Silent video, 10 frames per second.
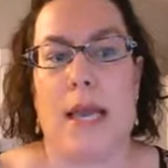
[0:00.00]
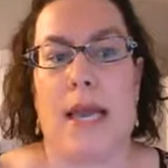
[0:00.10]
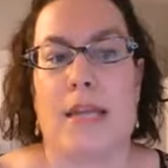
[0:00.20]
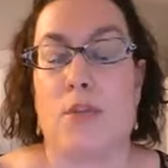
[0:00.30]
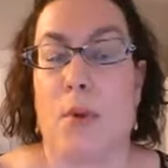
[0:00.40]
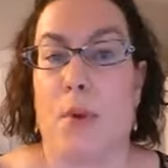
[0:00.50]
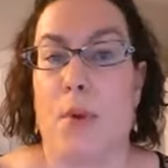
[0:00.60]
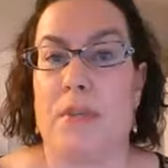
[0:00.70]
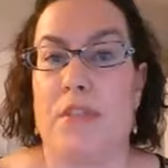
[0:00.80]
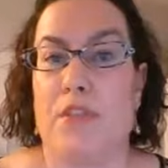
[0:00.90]
And so my
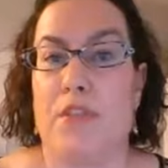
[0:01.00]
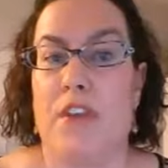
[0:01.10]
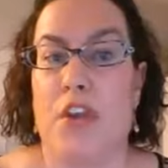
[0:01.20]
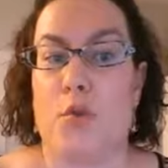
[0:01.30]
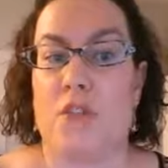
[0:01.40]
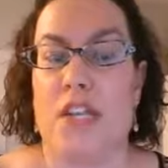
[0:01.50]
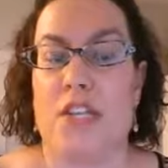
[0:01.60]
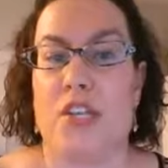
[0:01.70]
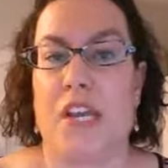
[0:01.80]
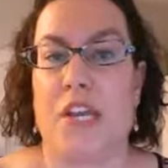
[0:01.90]
purpose for the video was to
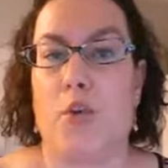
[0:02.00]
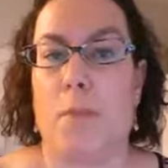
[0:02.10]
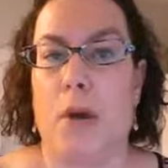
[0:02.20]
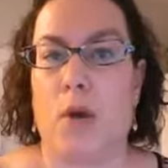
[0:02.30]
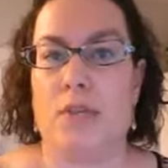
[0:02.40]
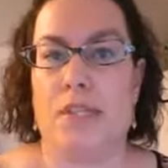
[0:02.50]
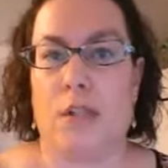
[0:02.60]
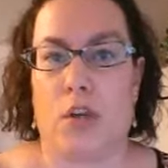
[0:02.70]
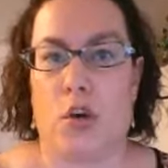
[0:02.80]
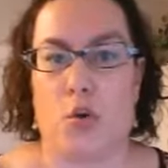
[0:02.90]
educate you about
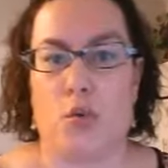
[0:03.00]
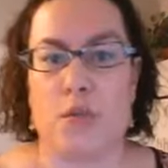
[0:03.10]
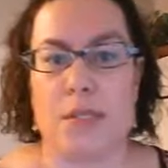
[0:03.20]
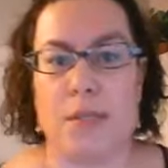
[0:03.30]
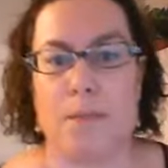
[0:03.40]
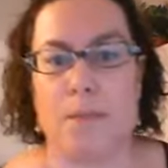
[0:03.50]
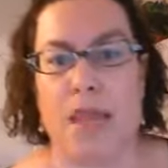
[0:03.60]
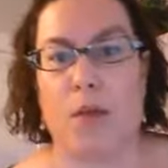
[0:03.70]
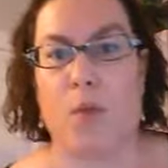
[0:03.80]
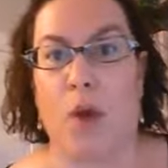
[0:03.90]
silicones
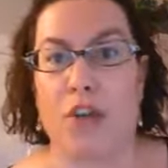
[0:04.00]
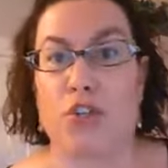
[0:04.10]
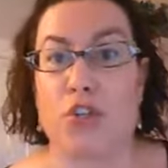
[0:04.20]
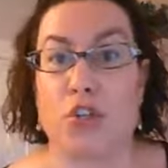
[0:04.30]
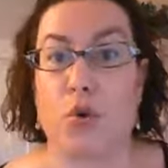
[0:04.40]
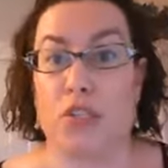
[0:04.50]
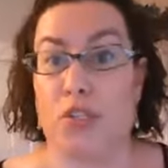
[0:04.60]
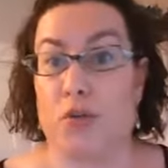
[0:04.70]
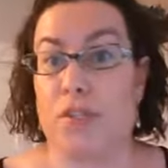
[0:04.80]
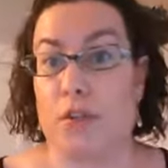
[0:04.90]
and why you should, of
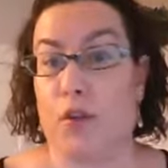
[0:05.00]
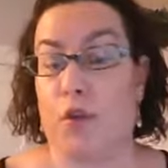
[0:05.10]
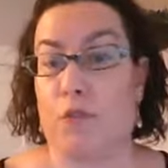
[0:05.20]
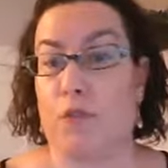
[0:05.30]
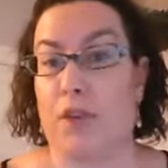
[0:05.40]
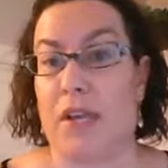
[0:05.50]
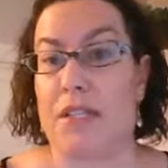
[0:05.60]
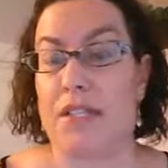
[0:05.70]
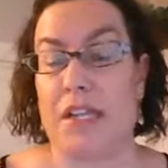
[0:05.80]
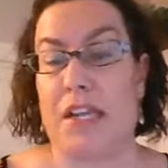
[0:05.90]
course, use silicone-free
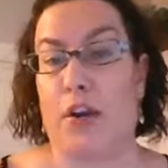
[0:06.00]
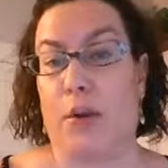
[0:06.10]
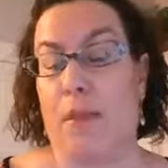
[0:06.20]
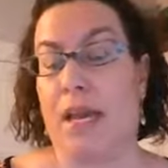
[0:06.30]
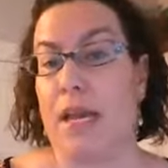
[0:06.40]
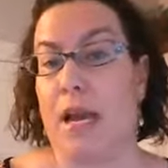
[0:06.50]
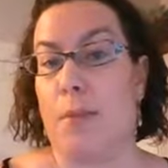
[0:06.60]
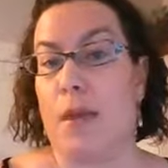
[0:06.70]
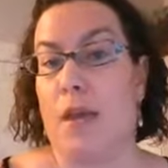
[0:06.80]
skincare and makeup.